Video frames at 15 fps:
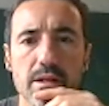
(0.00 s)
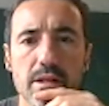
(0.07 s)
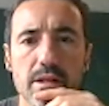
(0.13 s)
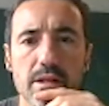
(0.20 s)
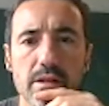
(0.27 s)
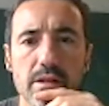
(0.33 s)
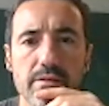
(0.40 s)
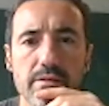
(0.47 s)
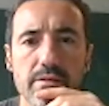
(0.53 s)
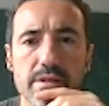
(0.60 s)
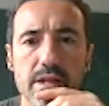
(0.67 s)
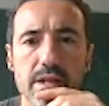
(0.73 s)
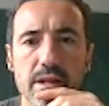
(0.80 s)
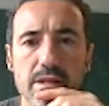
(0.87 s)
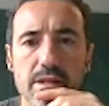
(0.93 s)
if
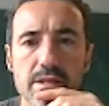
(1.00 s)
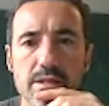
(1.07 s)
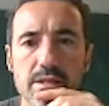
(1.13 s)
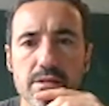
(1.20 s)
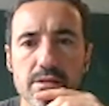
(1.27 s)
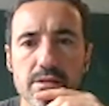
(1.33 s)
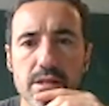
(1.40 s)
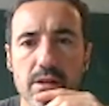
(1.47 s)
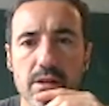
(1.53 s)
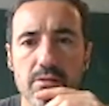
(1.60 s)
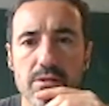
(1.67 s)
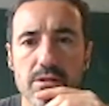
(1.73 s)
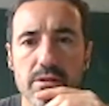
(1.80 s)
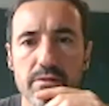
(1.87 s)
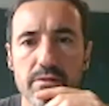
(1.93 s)
there exists a
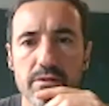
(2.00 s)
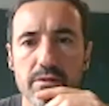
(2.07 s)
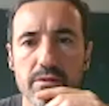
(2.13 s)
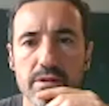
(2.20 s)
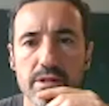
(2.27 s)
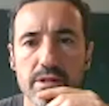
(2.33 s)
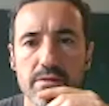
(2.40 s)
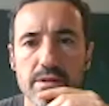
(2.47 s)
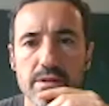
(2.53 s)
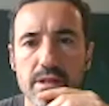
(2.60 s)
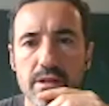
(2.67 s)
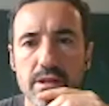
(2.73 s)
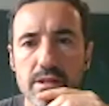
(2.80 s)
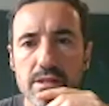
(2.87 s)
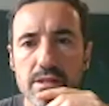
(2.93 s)
sequence of if
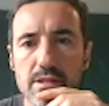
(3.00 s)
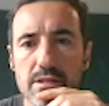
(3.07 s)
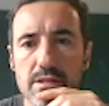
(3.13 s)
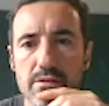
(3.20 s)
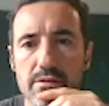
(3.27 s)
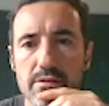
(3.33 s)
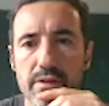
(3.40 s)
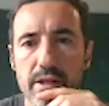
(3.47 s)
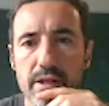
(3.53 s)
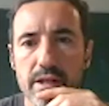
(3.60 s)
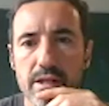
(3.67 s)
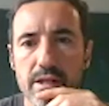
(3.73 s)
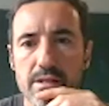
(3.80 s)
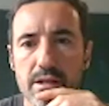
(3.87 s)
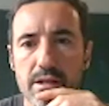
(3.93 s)
there exists a
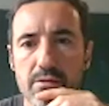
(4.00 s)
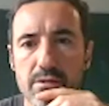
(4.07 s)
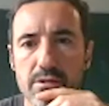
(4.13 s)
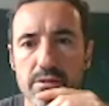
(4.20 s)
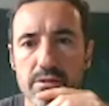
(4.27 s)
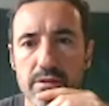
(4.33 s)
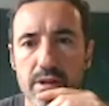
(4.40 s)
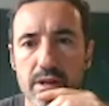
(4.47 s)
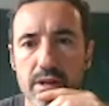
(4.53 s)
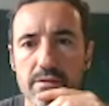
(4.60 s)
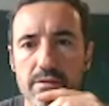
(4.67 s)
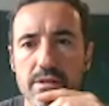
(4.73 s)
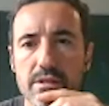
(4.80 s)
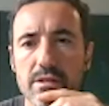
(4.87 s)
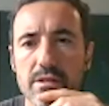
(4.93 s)
finite sequence of
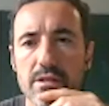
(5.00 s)
graphs,